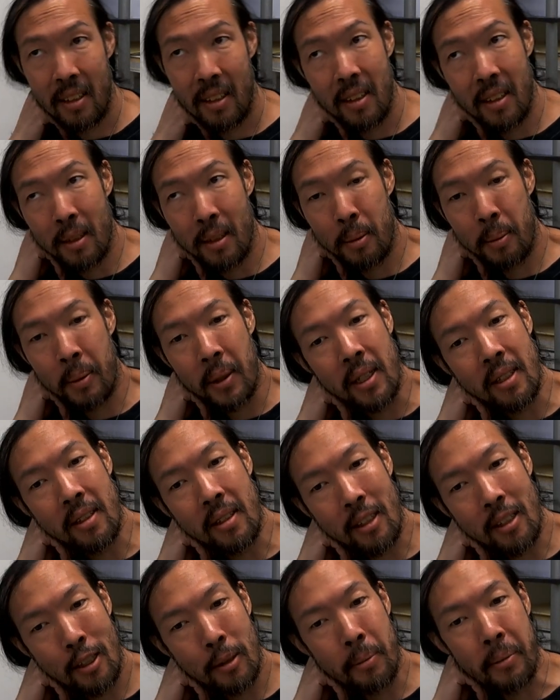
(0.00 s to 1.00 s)
this place
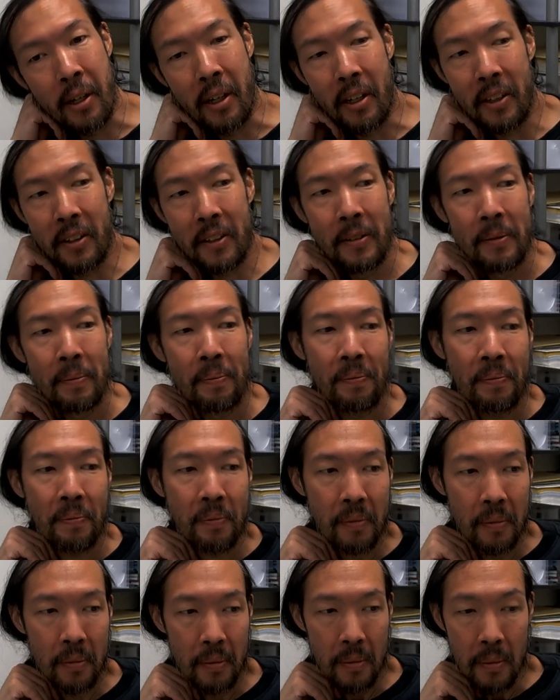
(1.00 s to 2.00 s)
is small.
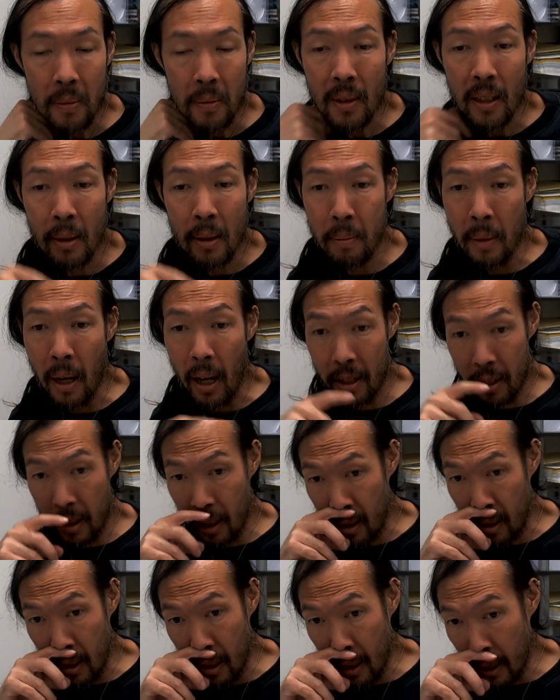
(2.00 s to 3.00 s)
Managed to
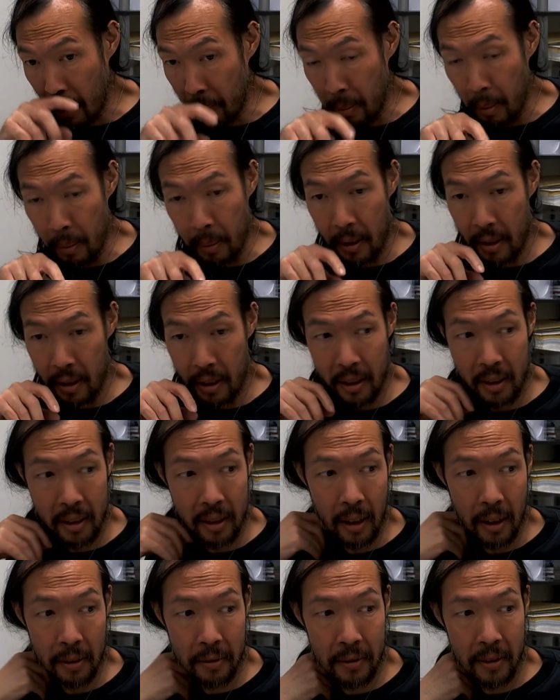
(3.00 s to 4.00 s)
clean up a bunch of
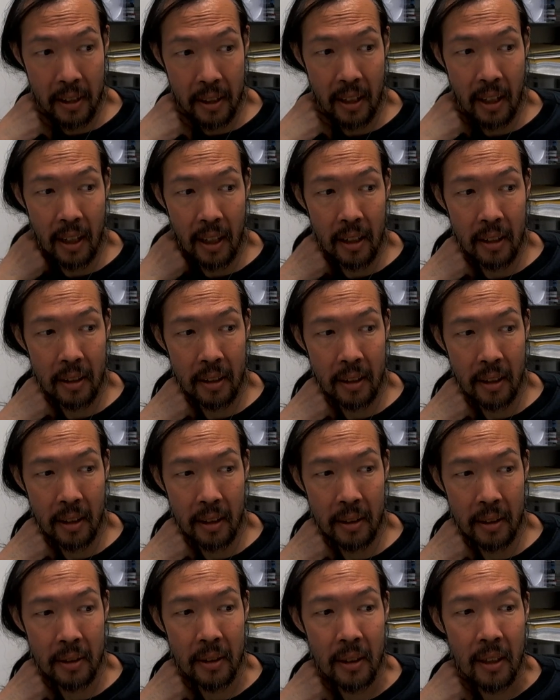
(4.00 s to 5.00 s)
stuff today,
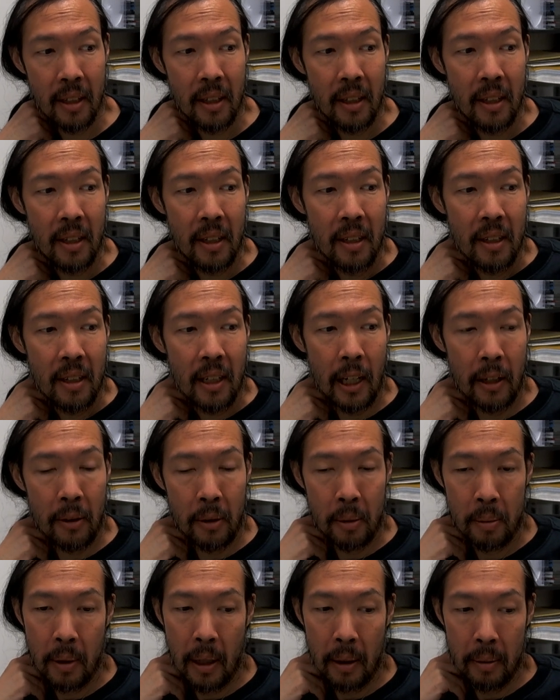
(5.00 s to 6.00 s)
so I
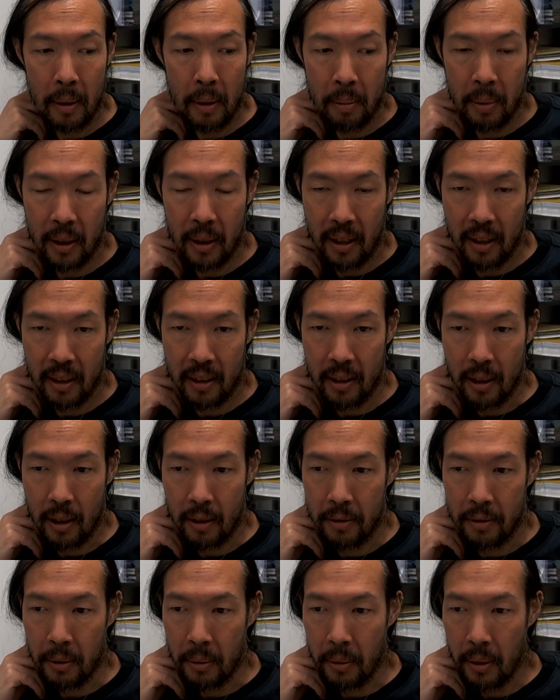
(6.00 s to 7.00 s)
will probably put the
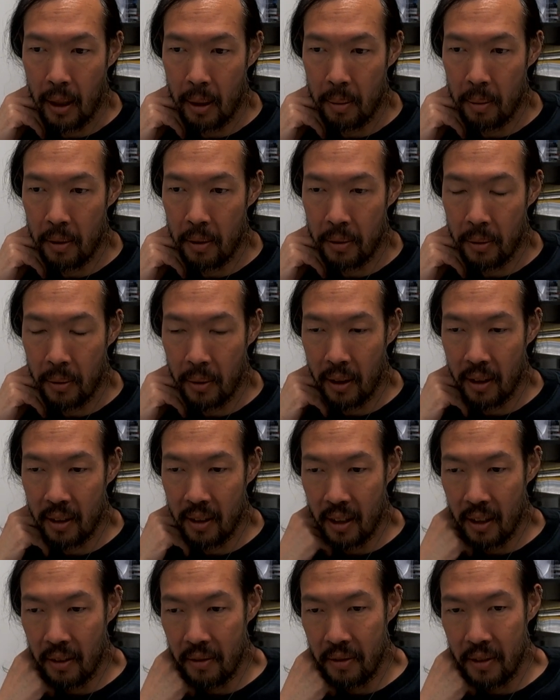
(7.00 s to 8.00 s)
stuff away before I
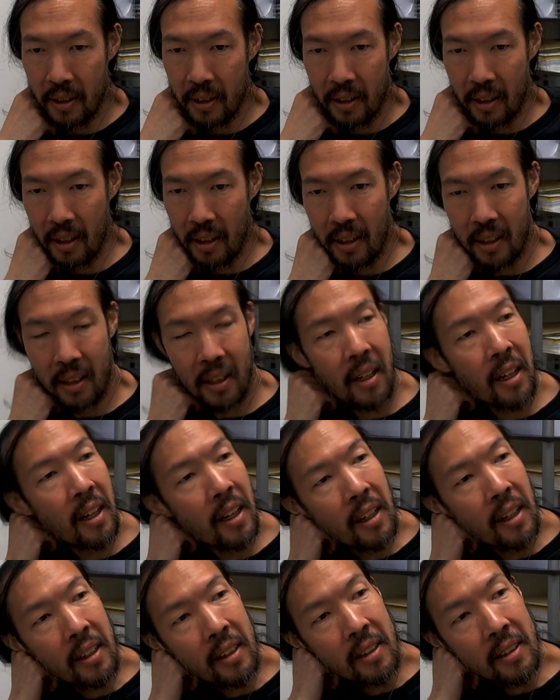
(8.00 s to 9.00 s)
leave tonight
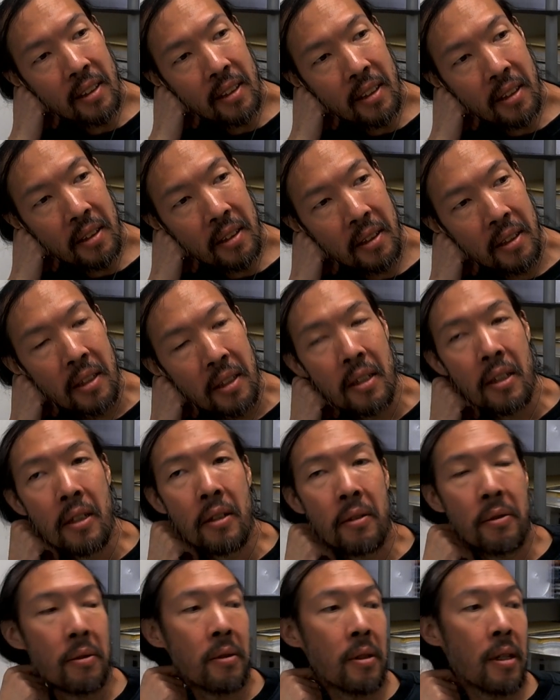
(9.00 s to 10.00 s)
and
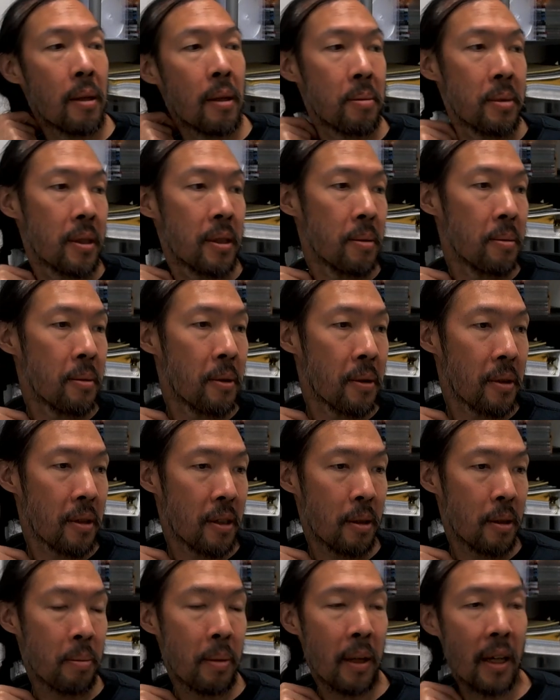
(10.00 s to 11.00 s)
free up some more
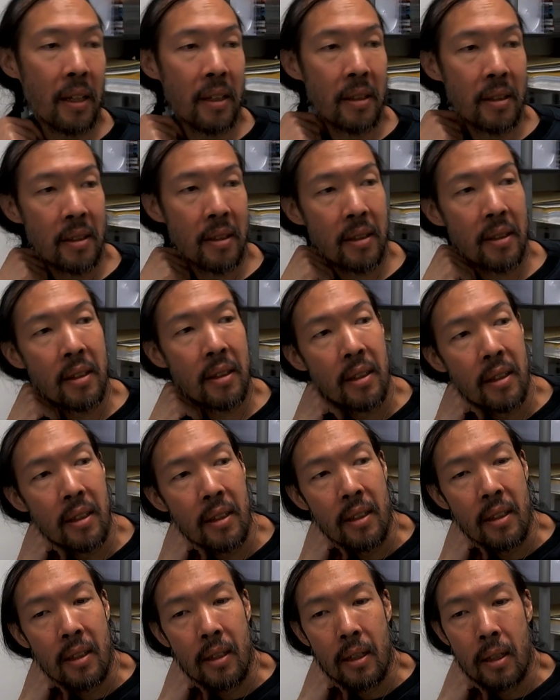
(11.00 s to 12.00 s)
space.
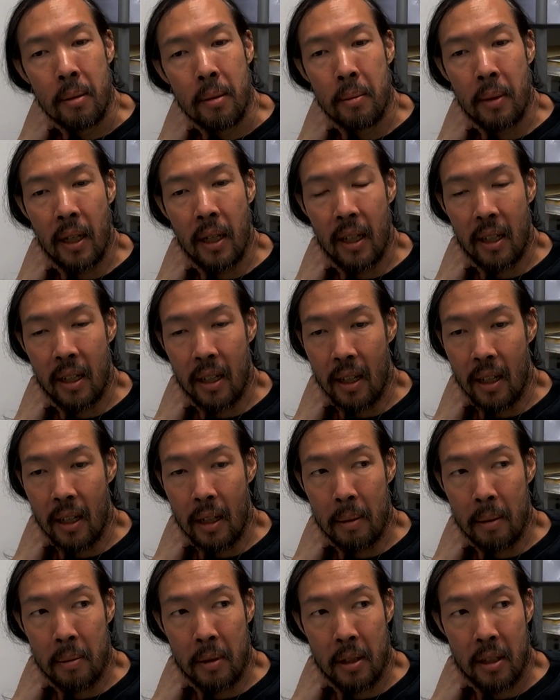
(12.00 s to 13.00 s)
But
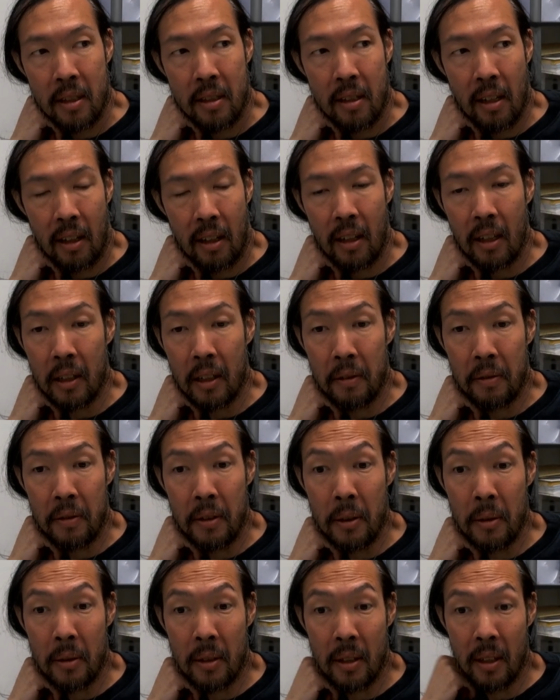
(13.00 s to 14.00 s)
I'm just checking a
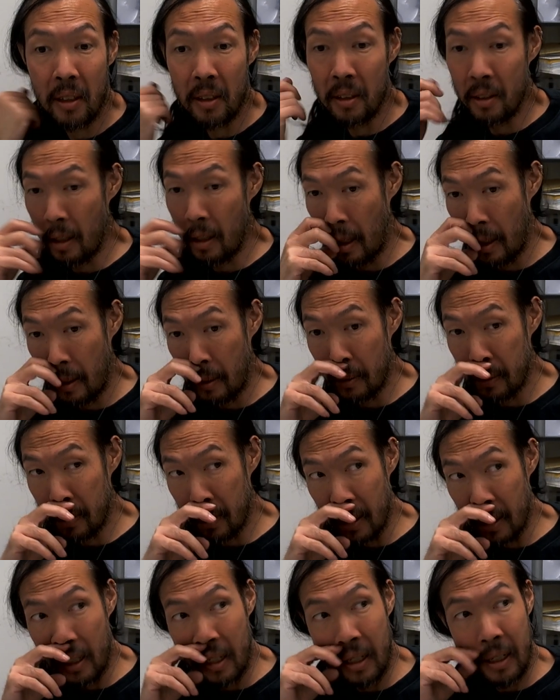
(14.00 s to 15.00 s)
few things out,
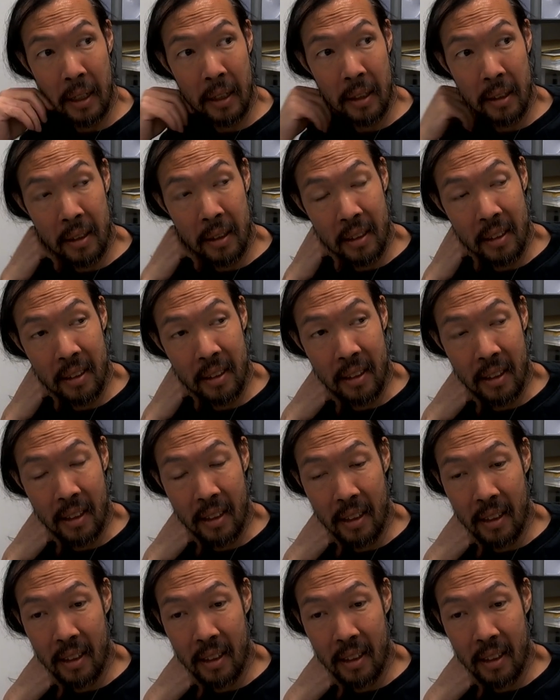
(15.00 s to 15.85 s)
and